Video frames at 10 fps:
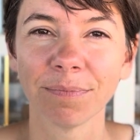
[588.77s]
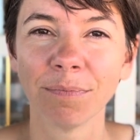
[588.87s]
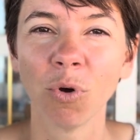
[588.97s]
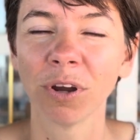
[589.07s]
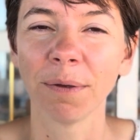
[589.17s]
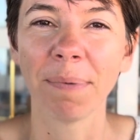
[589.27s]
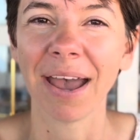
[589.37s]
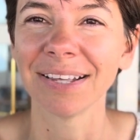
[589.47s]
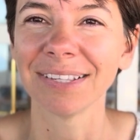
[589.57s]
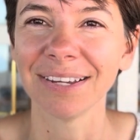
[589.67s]
more
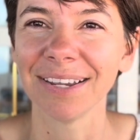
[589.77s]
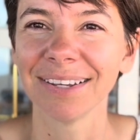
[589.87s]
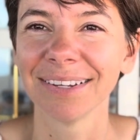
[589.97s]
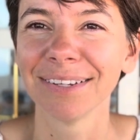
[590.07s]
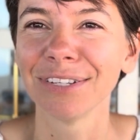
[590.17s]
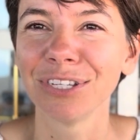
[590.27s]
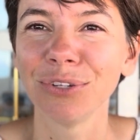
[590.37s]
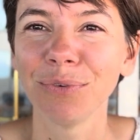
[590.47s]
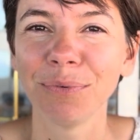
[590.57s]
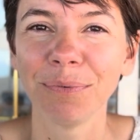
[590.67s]
capacity
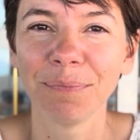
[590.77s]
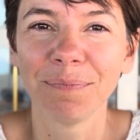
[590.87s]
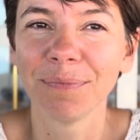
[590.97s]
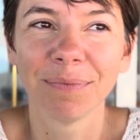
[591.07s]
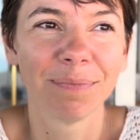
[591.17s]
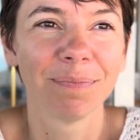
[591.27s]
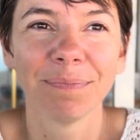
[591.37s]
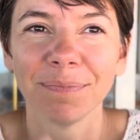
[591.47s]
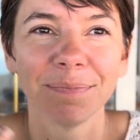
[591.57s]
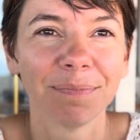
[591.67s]
to
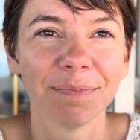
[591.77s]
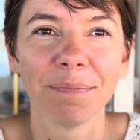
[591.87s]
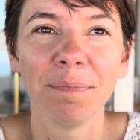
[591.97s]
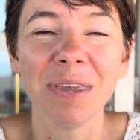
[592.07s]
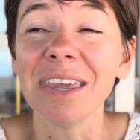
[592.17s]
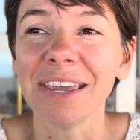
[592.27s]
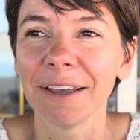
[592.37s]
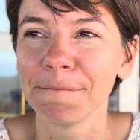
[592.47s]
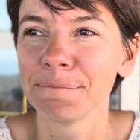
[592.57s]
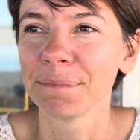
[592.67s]
be
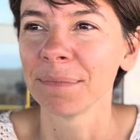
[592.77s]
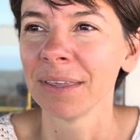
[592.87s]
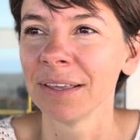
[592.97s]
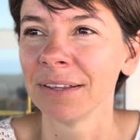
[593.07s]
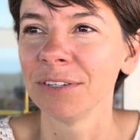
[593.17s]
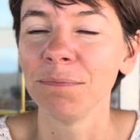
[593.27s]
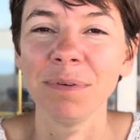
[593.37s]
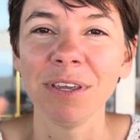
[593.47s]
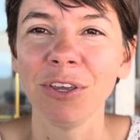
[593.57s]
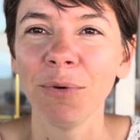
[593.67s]

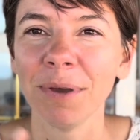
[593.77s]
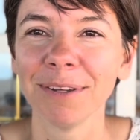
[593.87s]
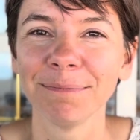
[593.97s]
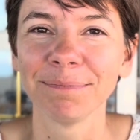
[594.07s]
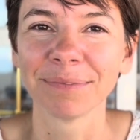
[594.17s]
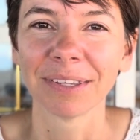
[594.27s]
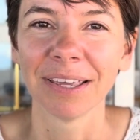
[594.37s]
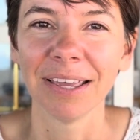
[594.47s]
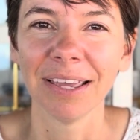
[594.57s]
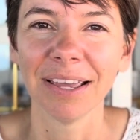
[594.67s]
human
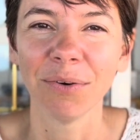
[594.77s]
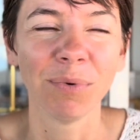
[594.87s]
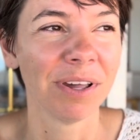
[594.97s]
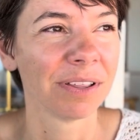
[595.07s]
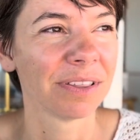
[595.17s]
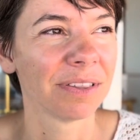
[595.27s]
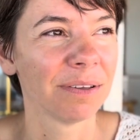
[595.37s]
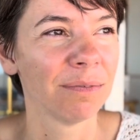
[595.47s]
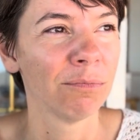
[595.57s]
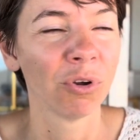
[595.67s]
with
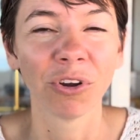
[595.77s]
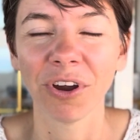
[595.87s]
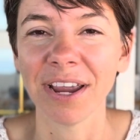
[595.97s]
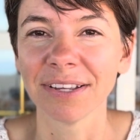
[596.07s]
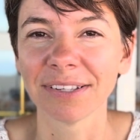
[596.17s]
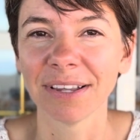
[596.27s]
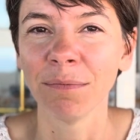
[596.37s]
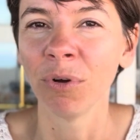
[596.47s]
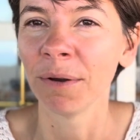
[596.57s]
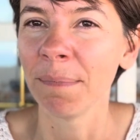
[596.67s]
more grace
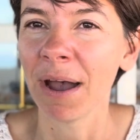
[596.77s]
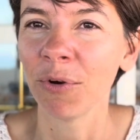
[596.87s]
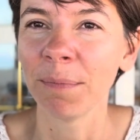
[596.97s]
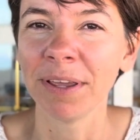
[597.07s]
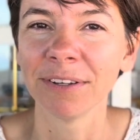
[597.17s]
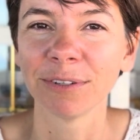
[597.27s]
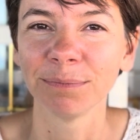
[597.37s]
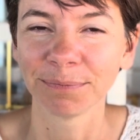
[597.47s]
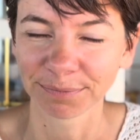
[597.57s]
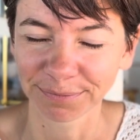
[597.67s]
and more empowerment.
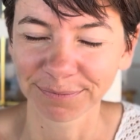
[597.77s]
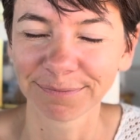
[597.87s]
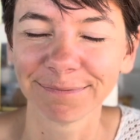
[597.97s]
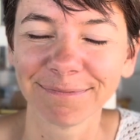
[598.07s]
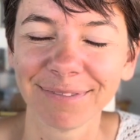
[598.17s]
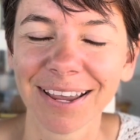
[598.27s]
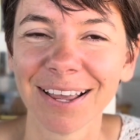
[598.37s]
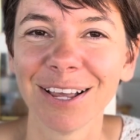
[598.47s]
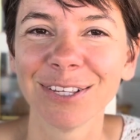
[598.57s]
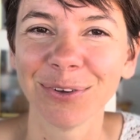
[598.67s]

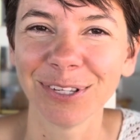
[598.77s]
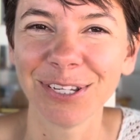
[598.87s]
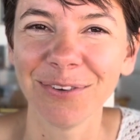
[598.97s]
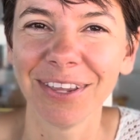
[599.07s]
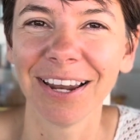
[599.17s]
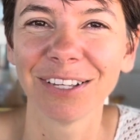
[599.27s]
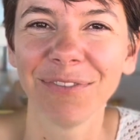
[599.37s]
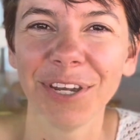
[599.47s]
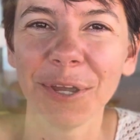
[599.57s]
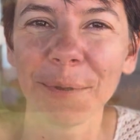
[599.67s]
So I'll see you in the next
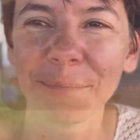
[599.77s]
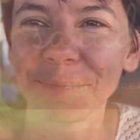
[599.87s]
video.